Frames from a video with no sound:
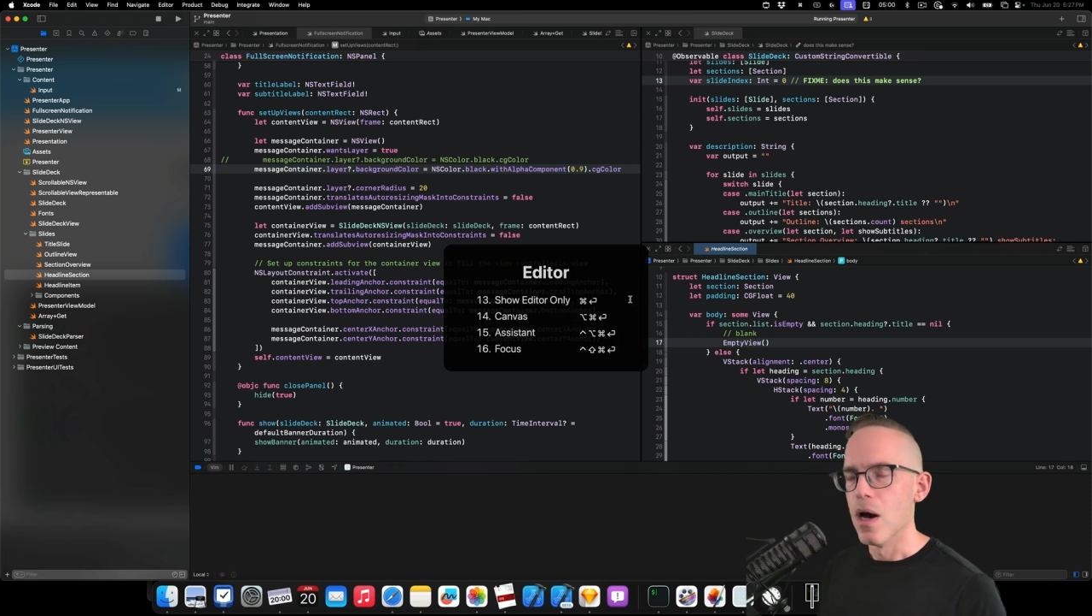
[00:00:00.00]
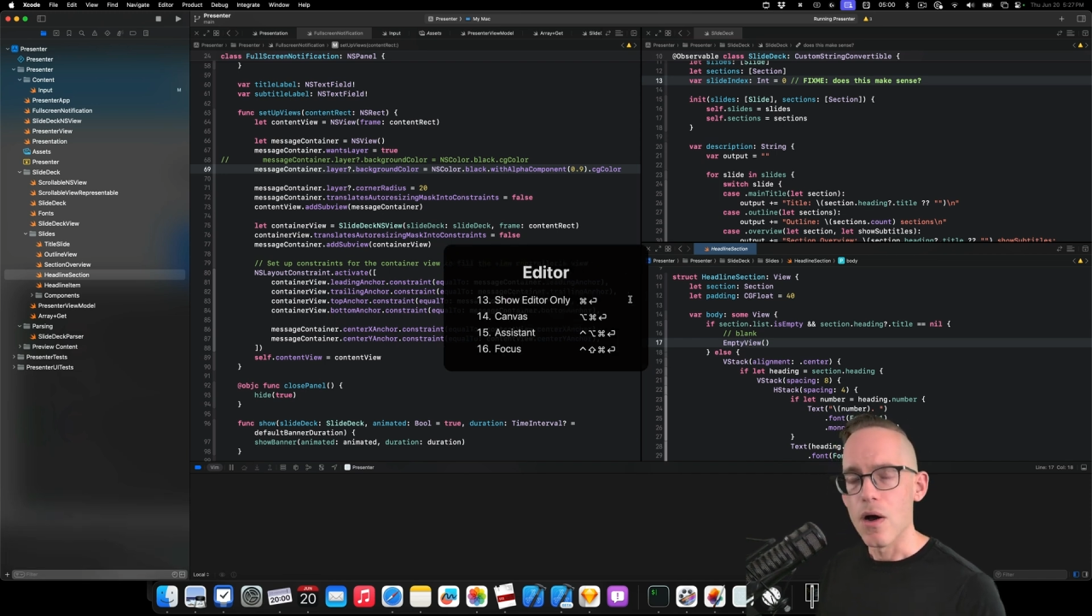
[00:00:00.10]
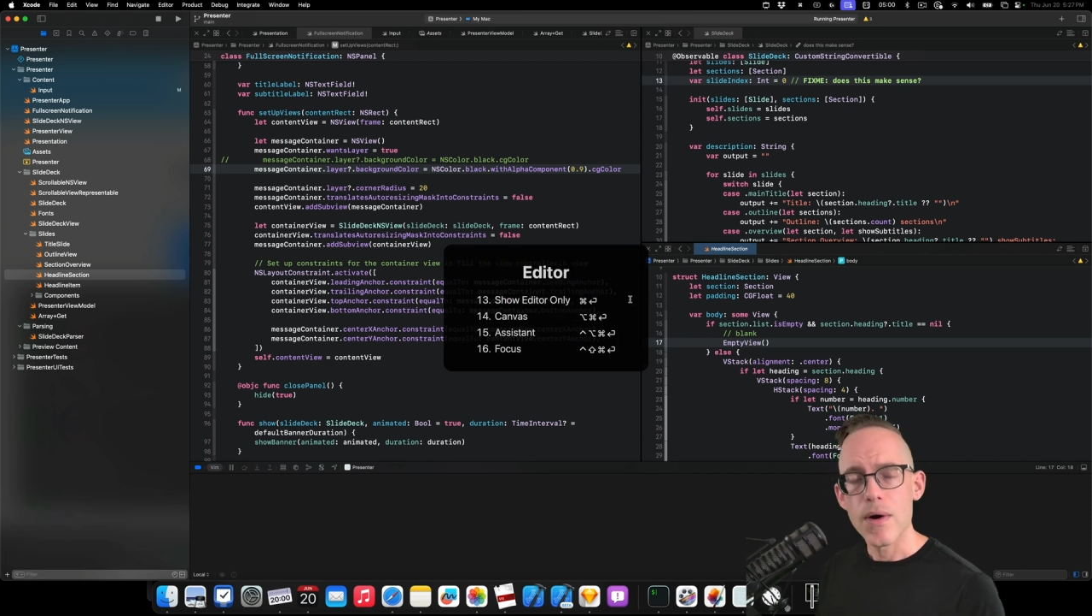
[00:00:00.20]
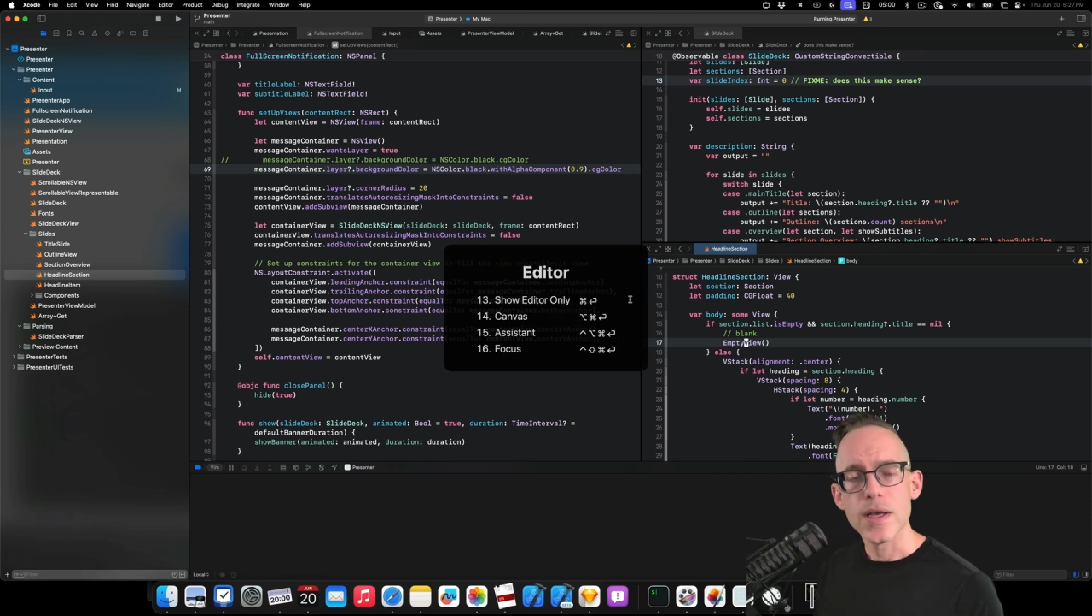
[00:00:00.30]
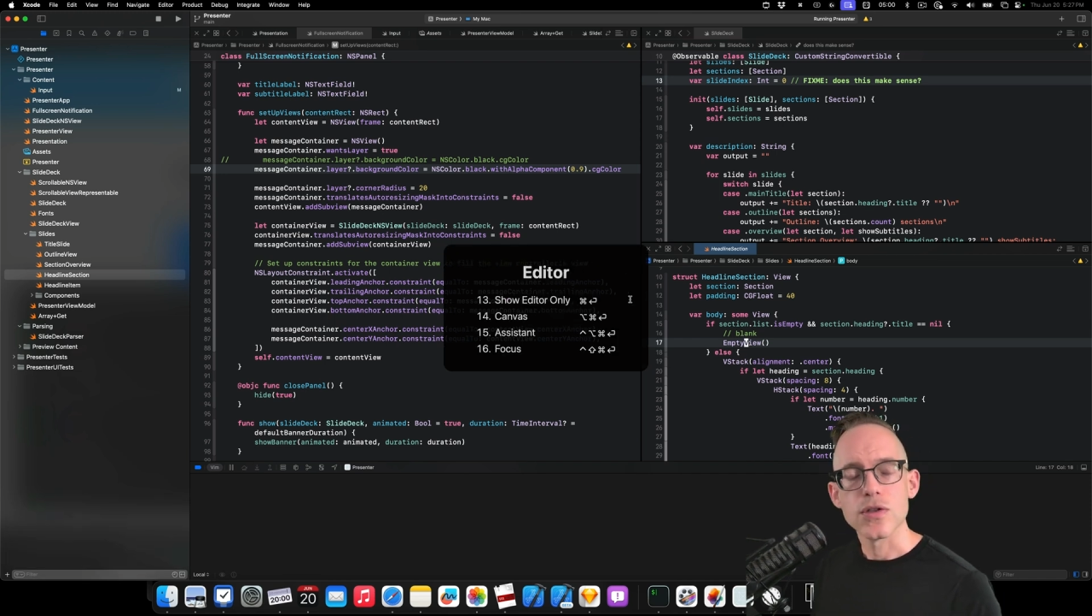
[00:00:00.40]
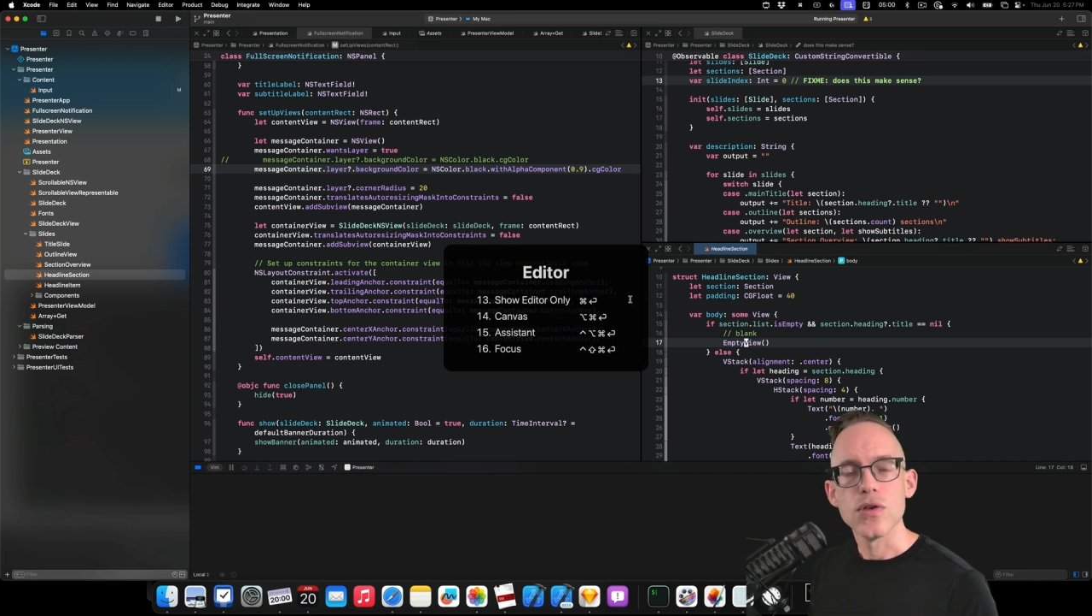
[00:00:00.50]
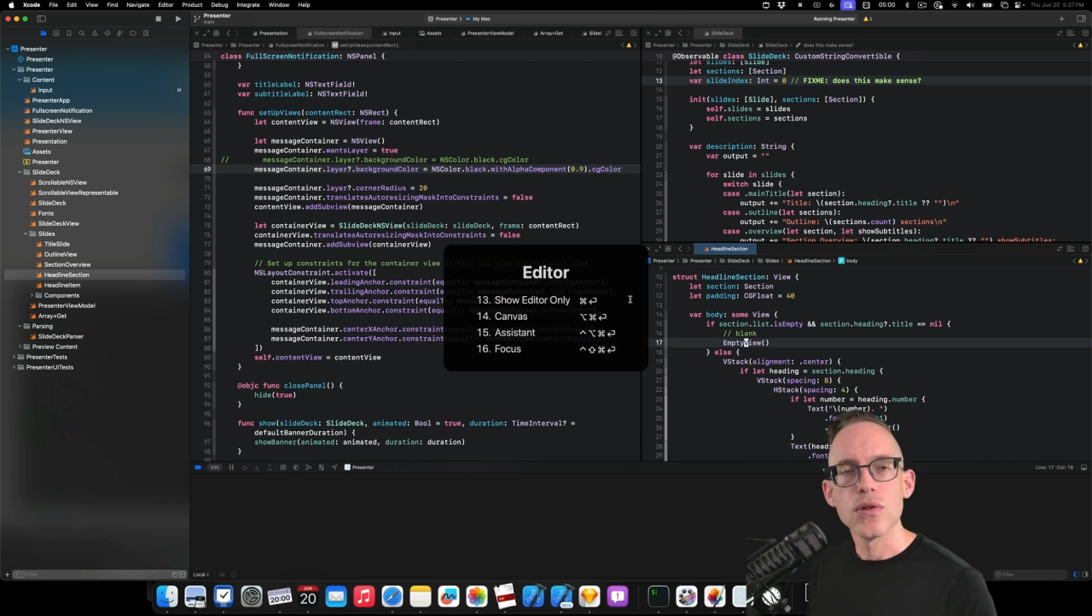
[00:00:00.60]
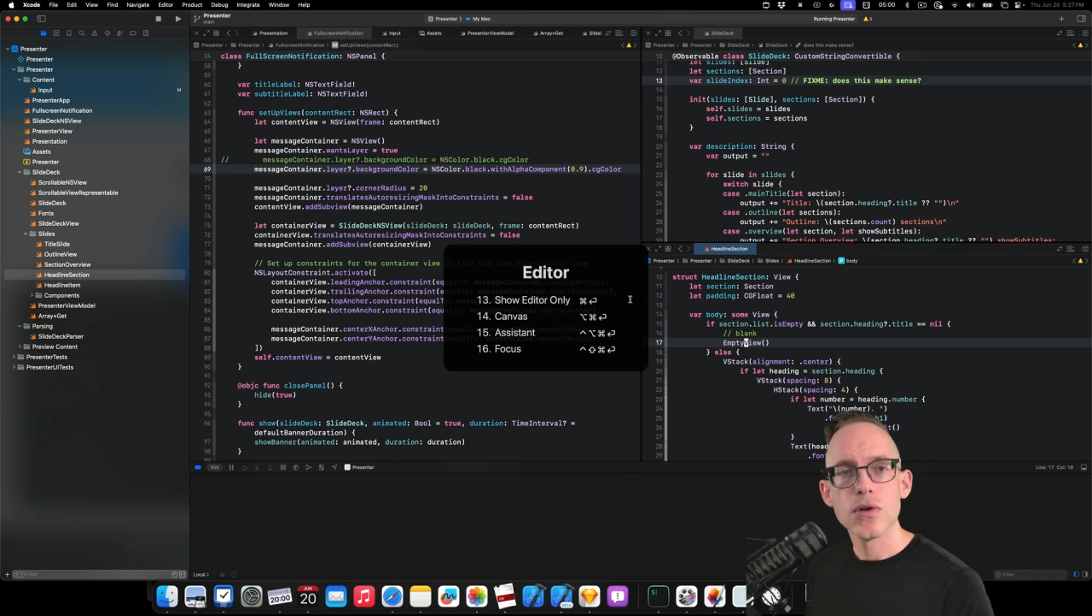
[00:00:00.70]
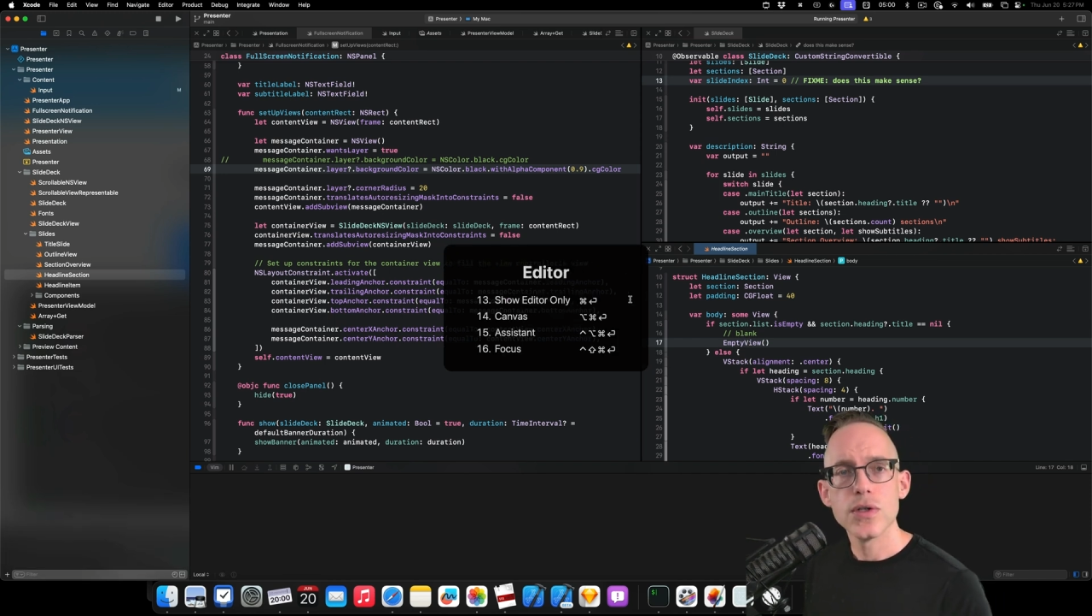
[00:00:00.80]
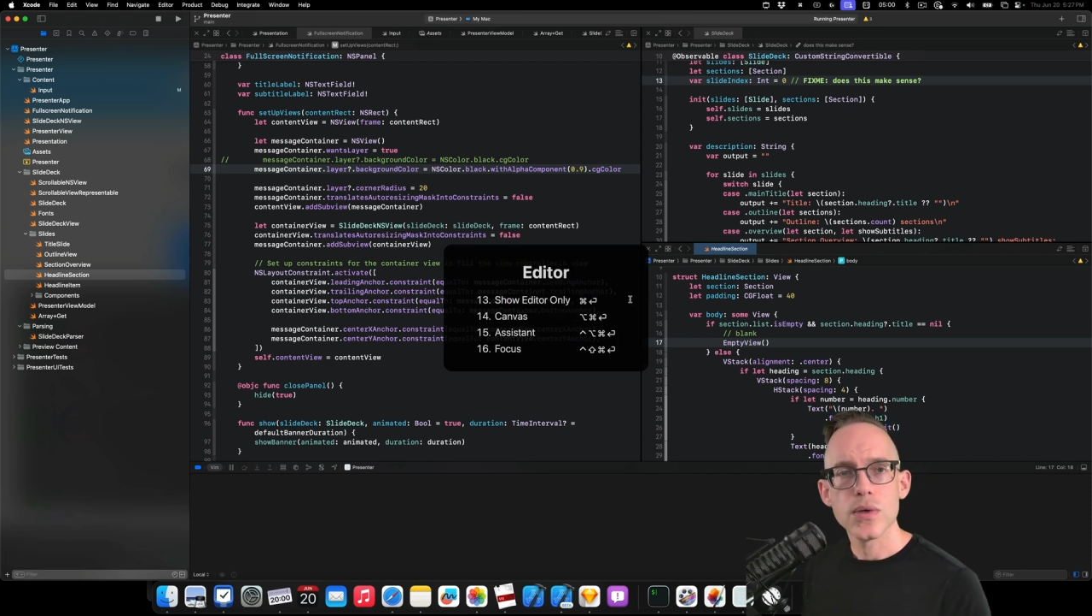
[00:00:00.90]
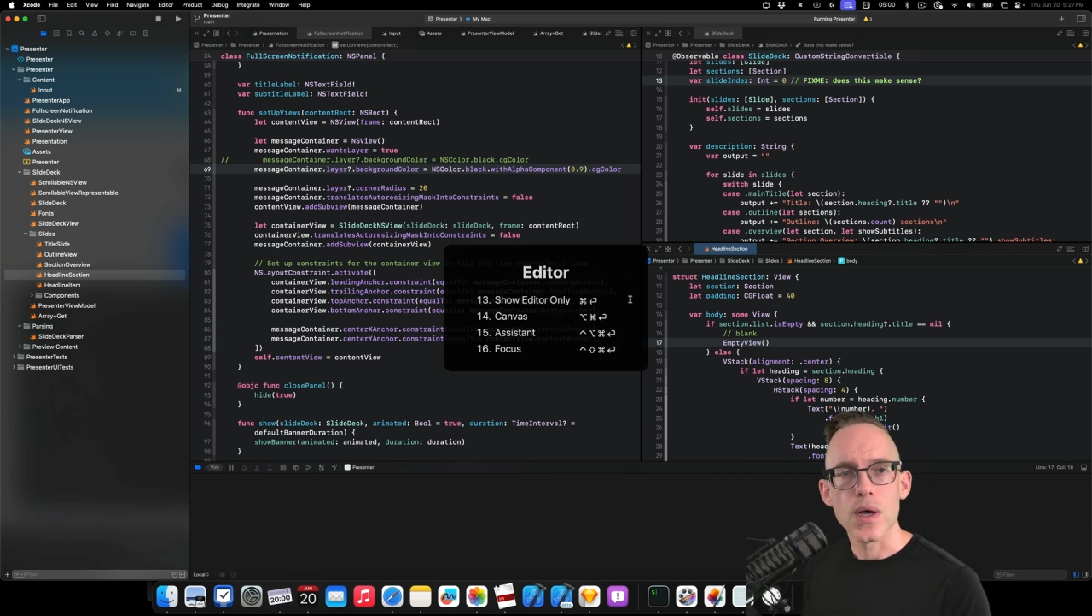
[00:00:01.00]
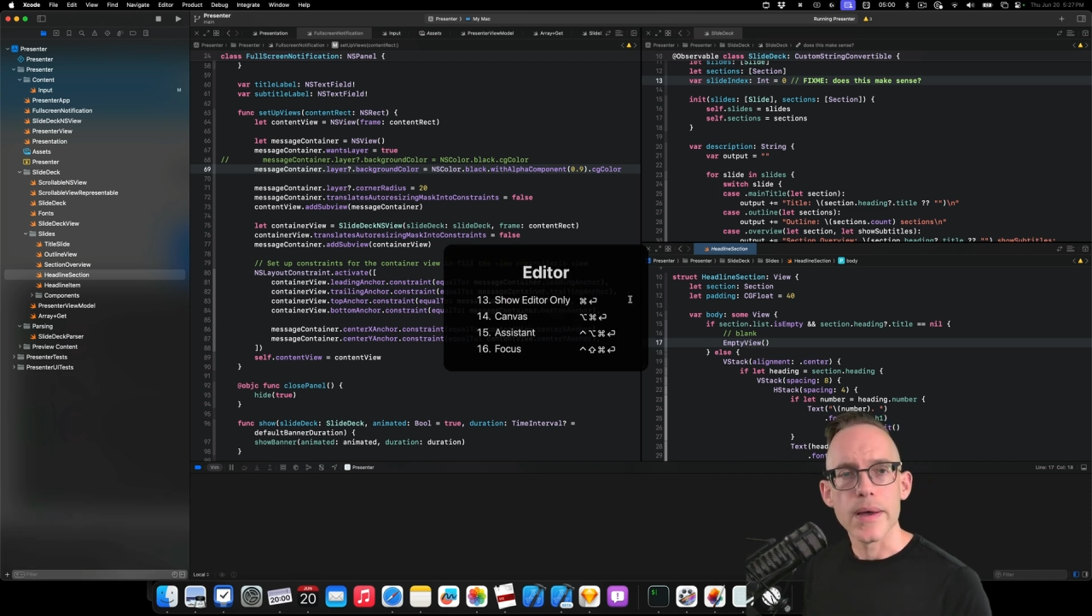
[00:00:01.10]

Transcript: All right, so you learned